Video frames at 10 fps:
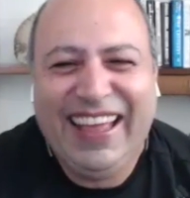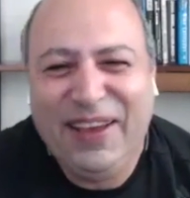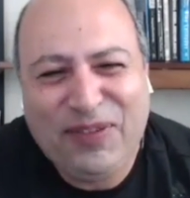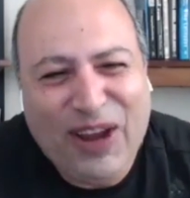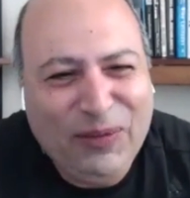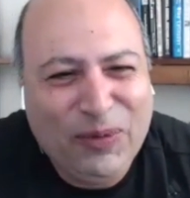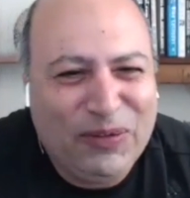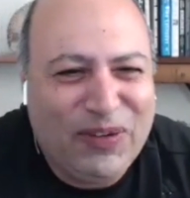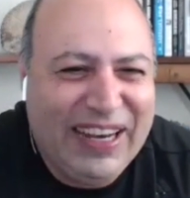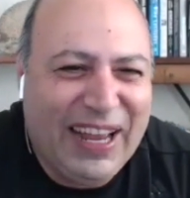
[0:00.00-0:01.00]
If not, we'll
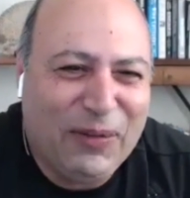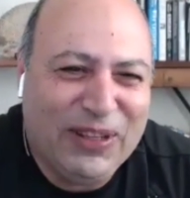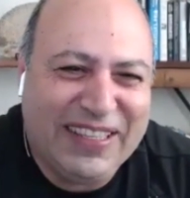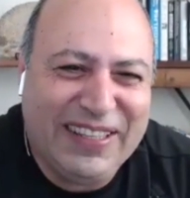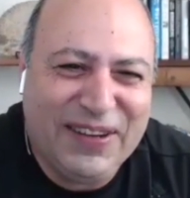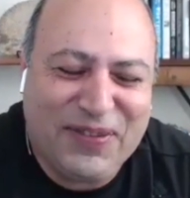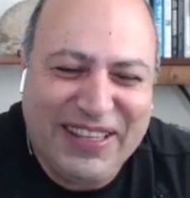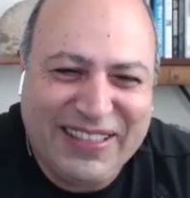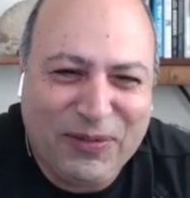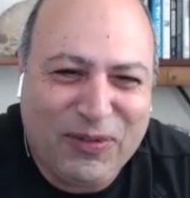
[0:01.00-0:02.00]
find out what's the
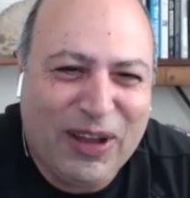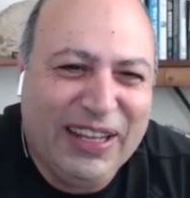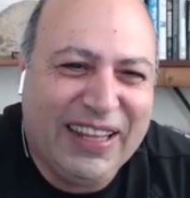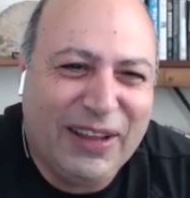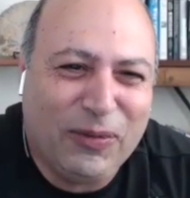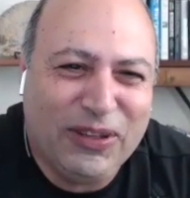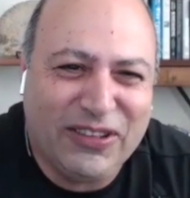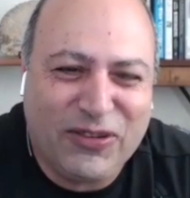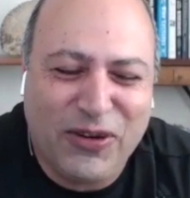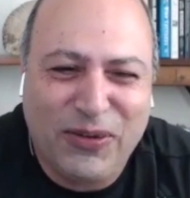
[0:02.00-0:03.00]
difference and find out what's
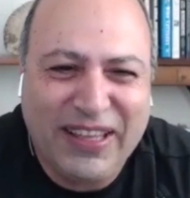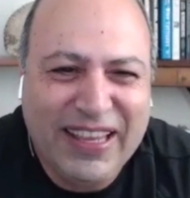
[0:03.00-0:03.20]
the truth.